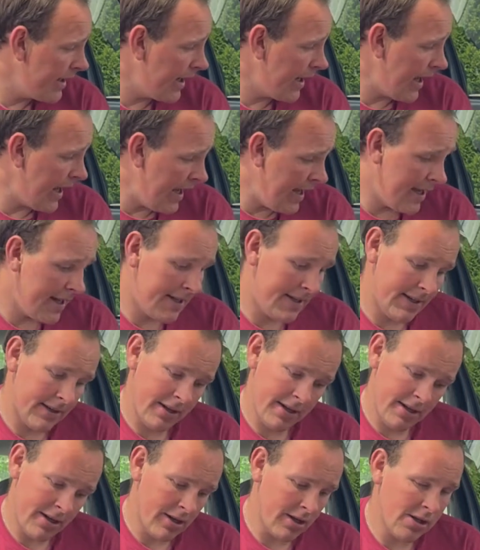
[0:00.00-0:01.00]
and they're
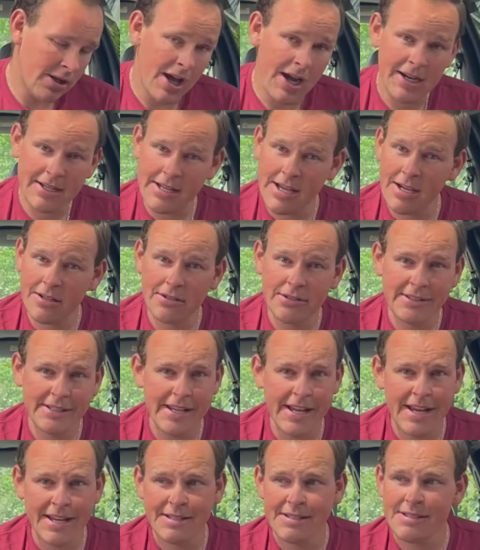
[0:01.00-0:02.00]
going to all lock down really
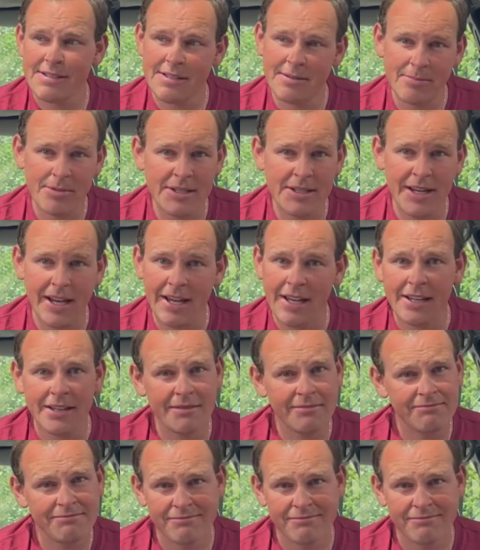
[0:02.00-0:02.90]
nice, be tight,